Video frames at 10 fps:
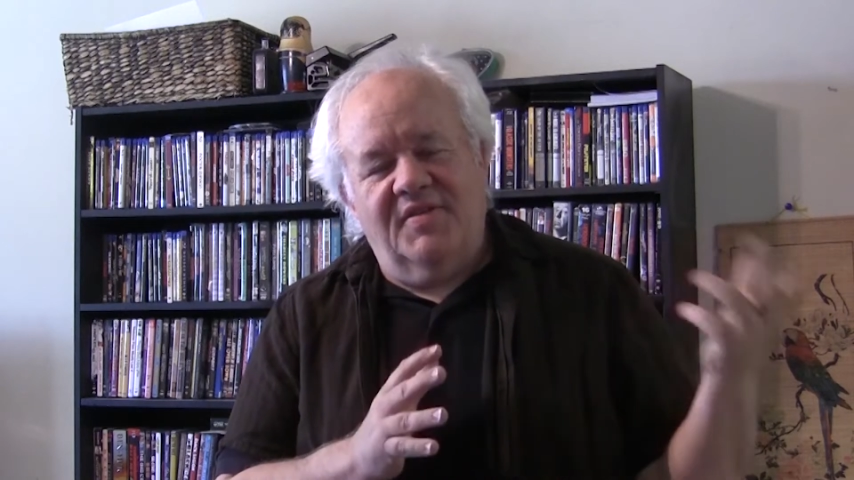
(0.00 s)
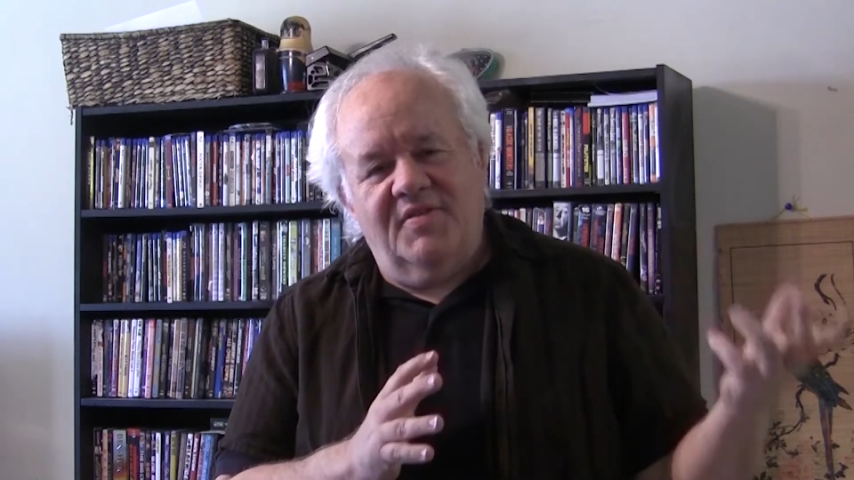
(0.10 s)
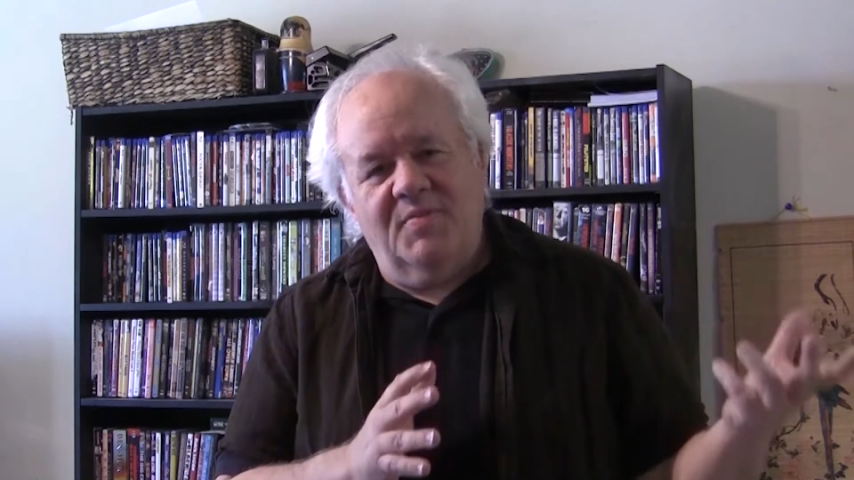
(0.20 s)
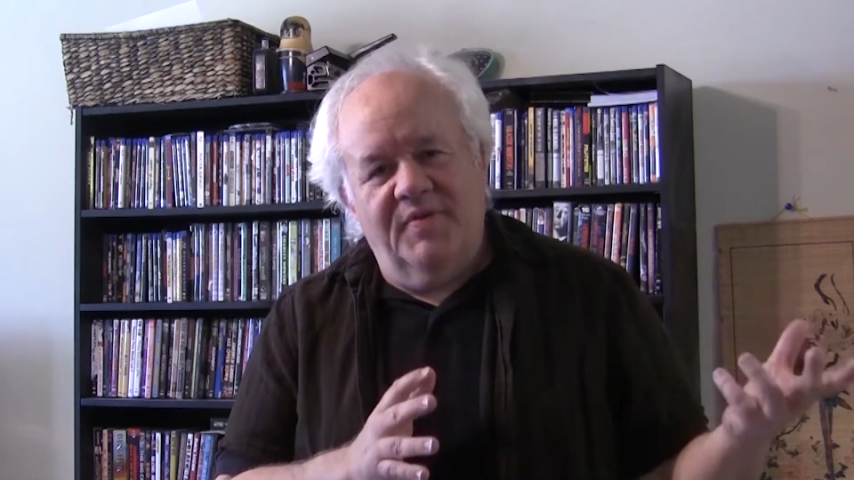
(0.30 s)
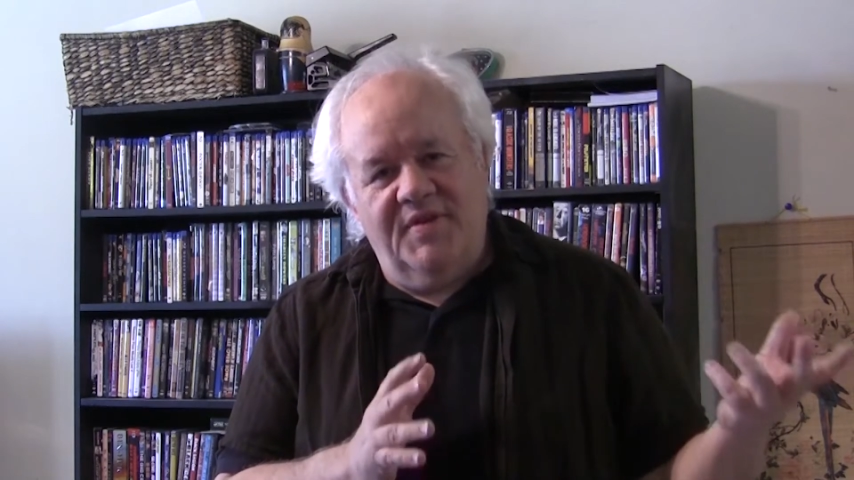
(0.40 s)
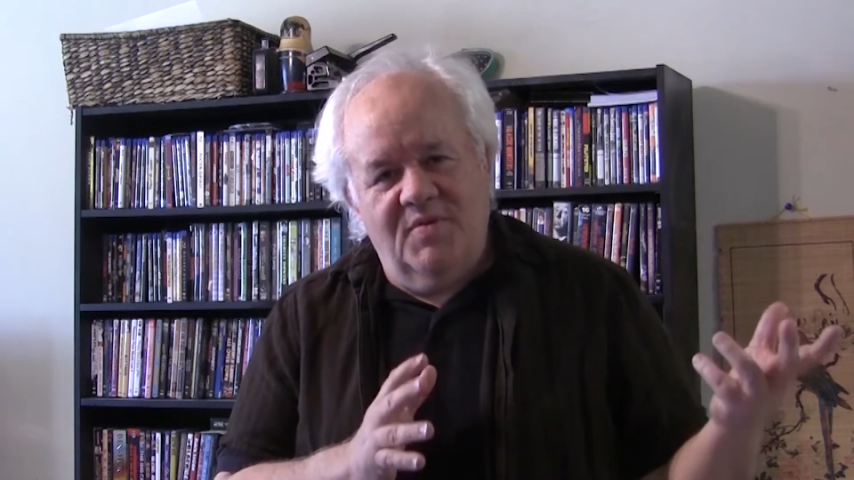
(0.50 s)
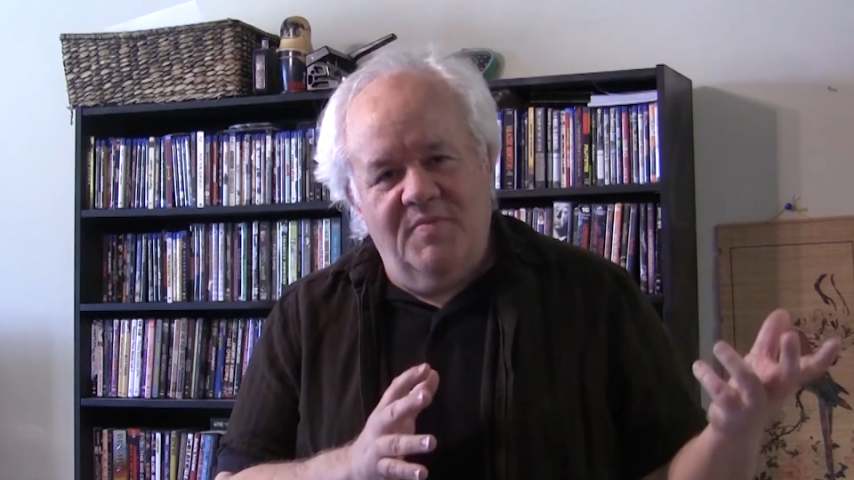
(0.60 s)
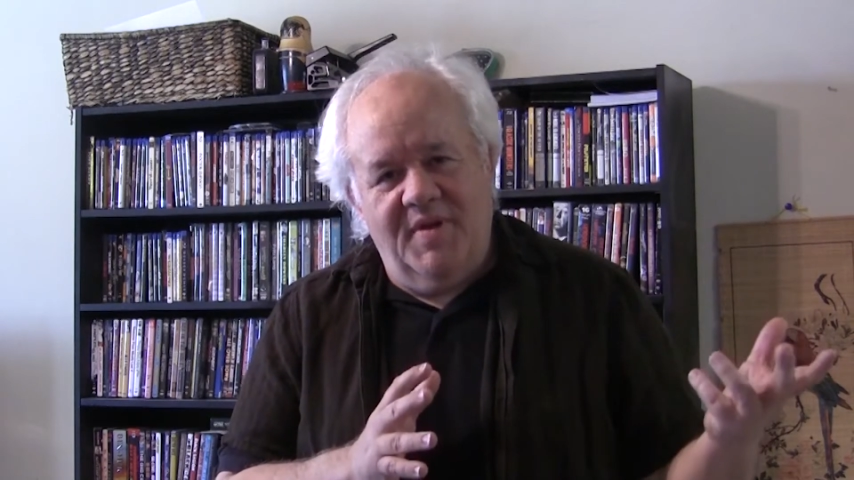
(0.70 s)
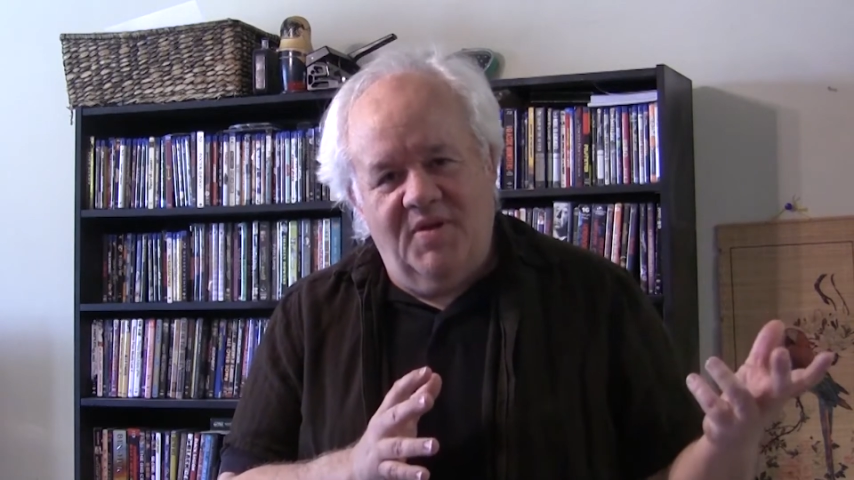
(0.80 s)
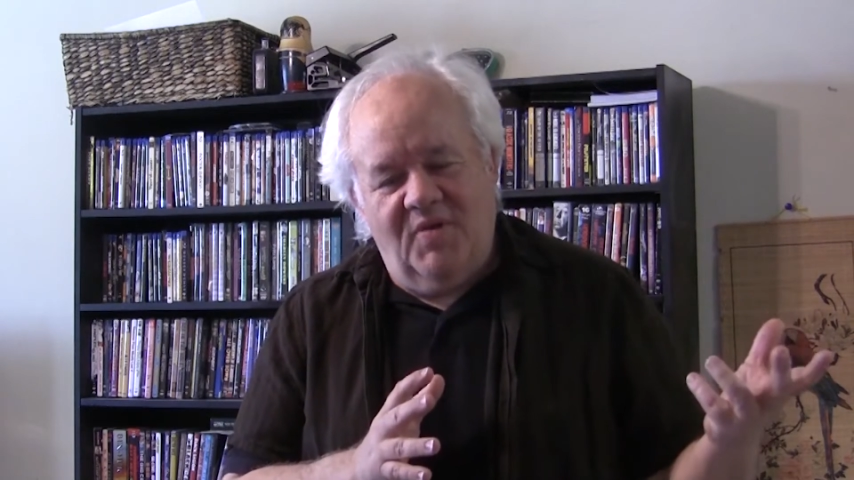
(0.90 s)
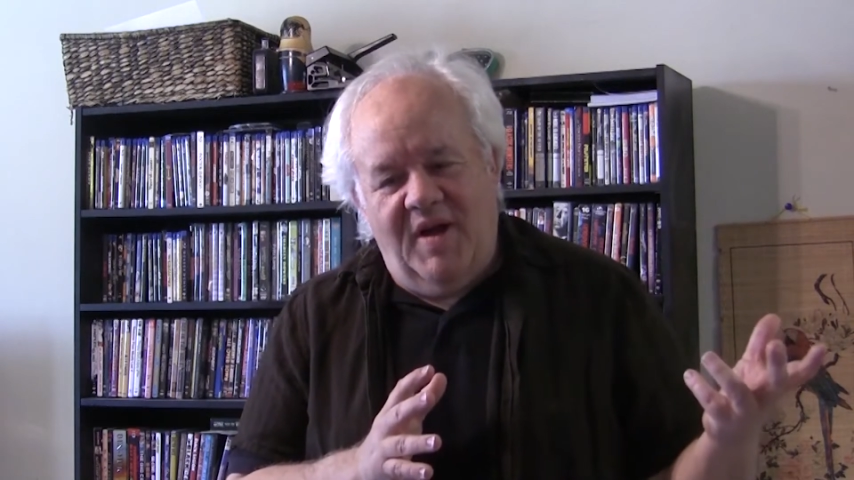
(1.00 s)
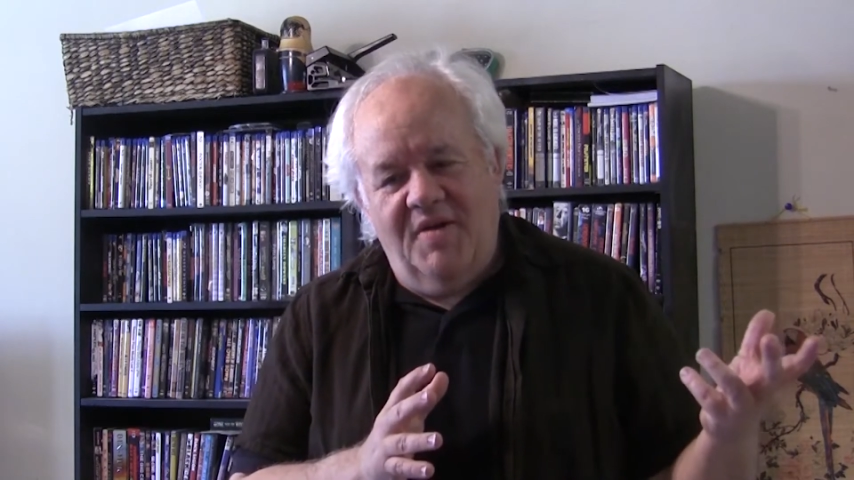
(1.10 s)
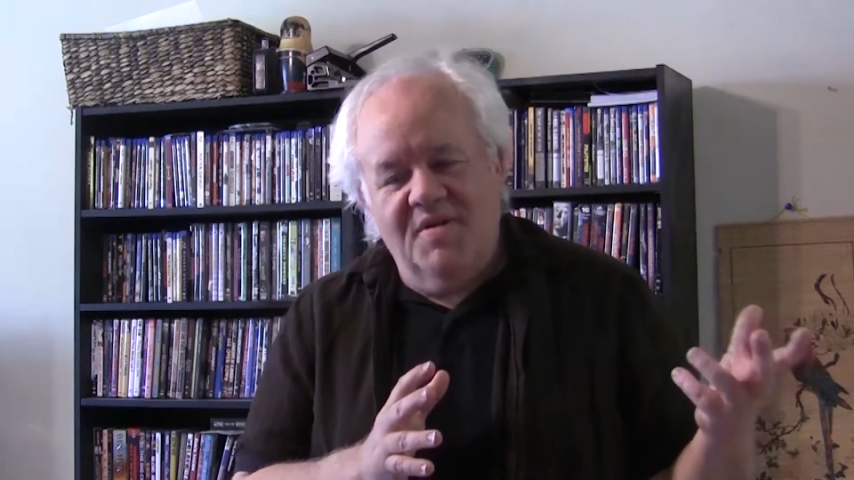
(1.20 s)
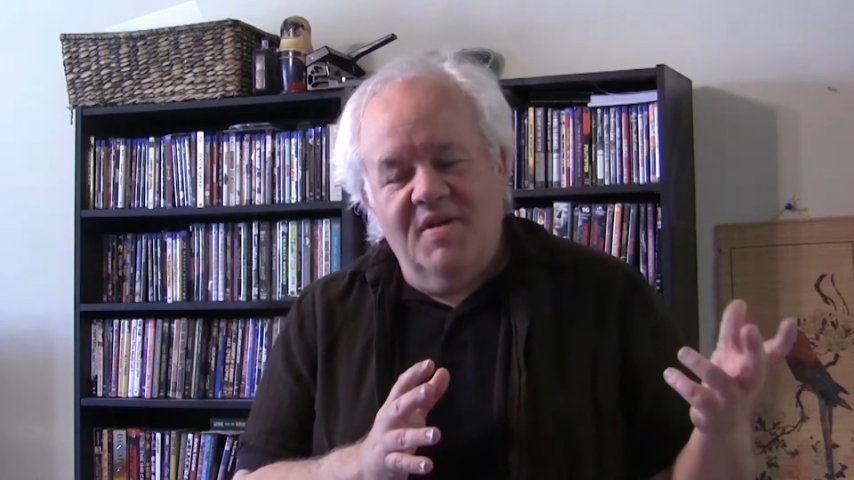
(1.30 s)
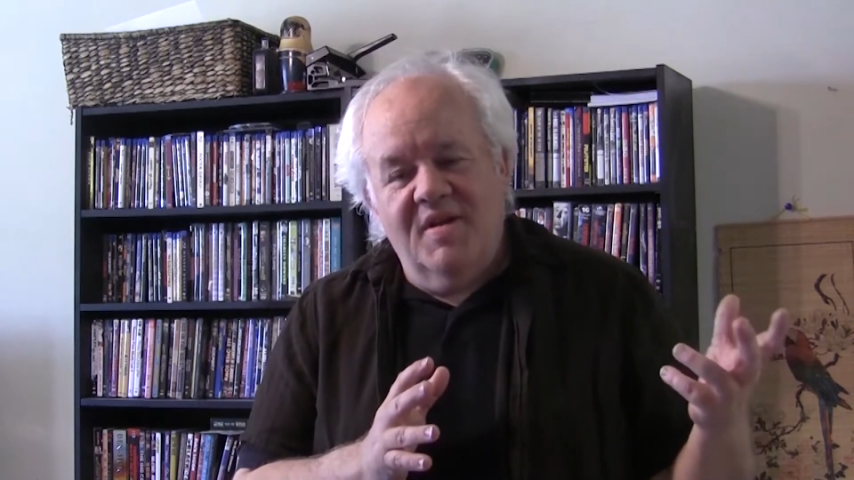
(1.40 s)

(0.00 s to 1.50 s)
this movie to a big crowd